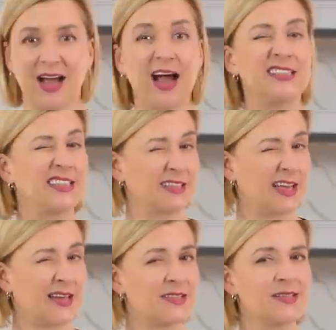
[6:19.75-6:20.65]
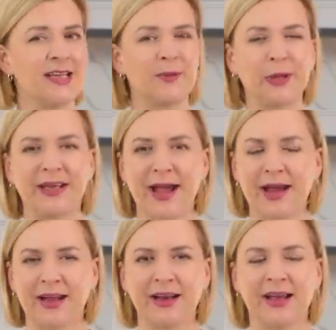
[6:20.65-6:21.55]
I did get a sneak peek
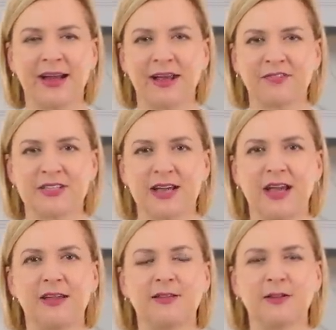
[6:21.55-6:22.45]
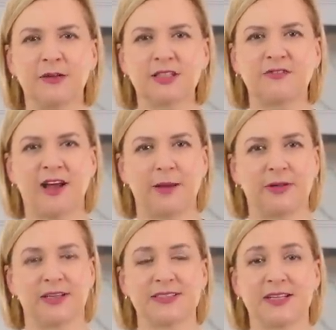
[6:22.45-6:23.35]
at it, and I have to say it looks
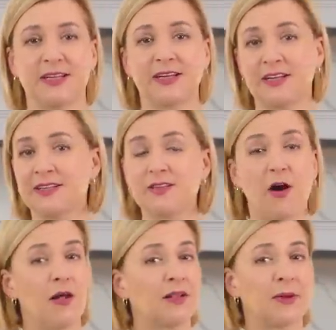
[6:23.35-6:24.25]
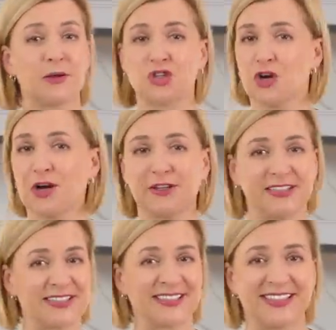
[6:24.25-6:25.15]
fabulous, and it is all about
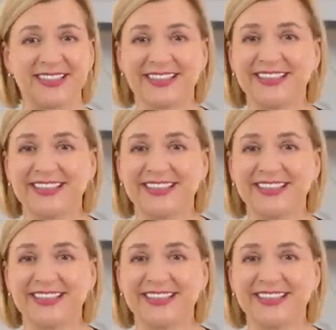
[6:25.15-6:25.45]
chocolate, isn't it?